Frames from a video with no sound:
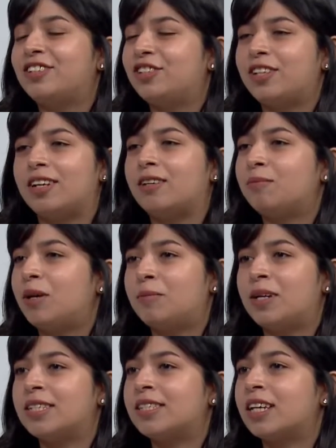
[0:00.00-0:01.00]
chill by
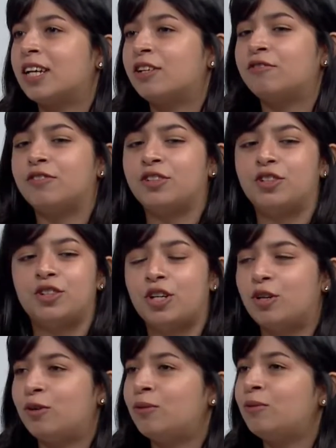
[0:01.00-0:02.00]
myself,
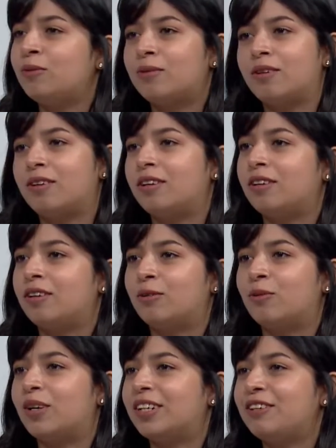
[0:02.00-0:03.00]
draw or
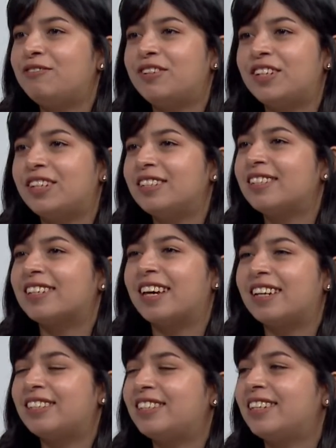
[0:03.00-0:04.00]
whatever,
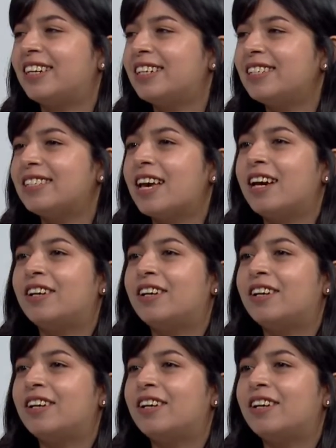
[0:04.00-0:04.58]
sketch, yes,